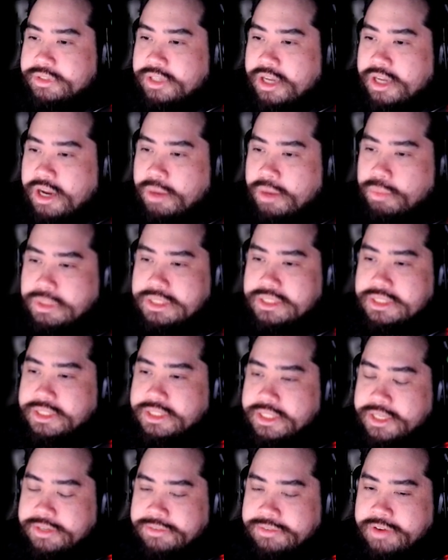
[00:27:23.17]
I wouldn't
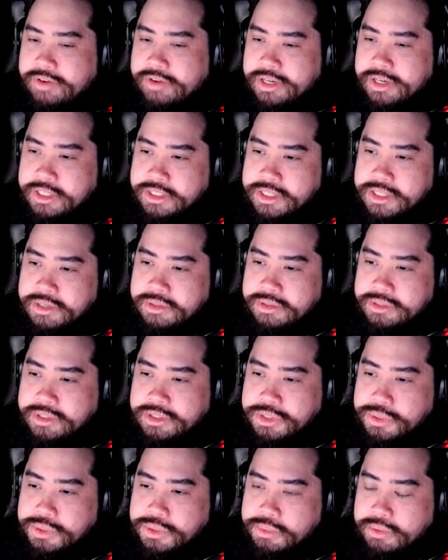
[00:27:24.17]
say fighting styles are
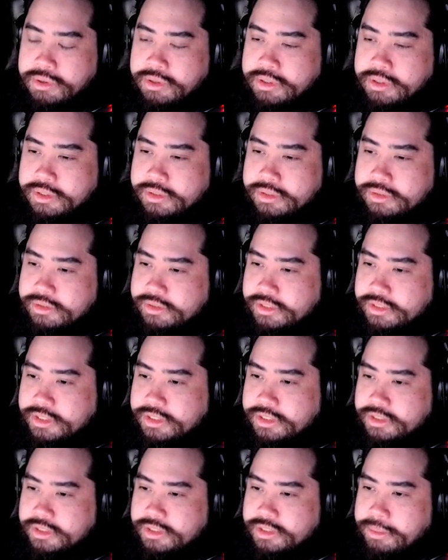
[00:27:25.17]
too hard. It's
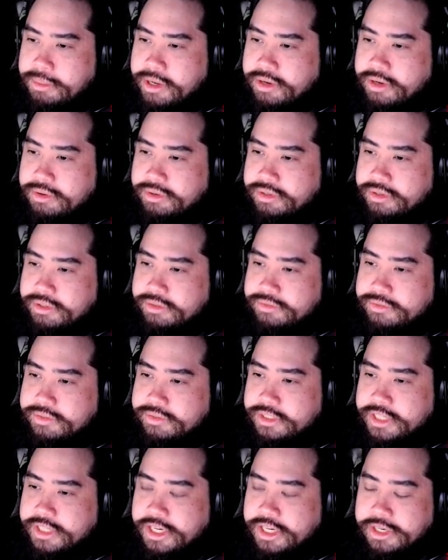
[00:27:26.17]
just a matter
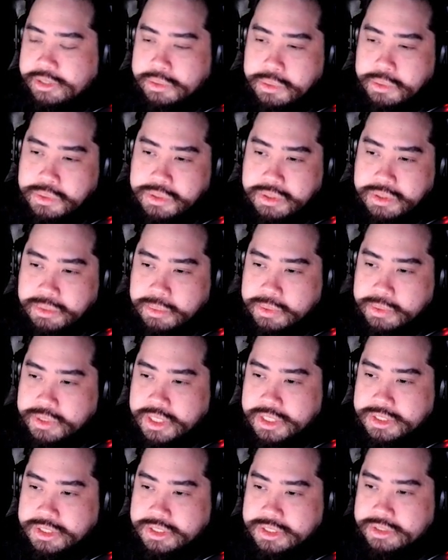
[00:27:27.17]
of getting used to the
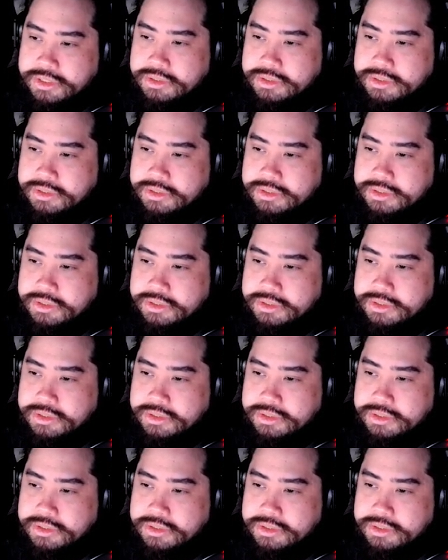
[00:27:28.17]
rotations